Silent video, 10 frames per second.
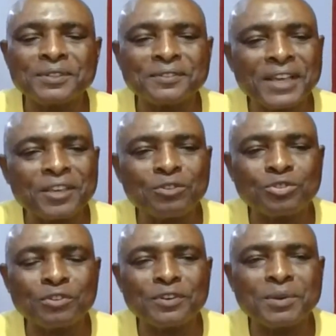Thank you
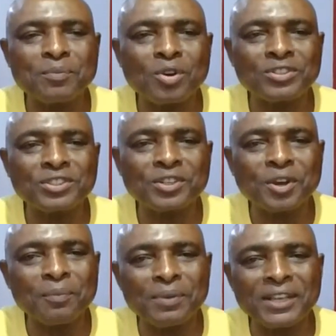so very much.
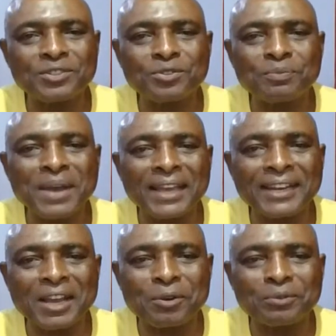God bless you. Bye
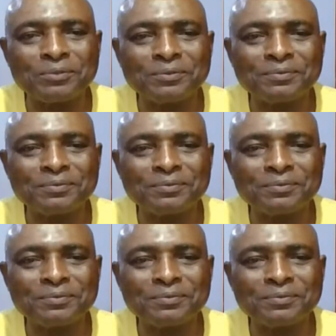now.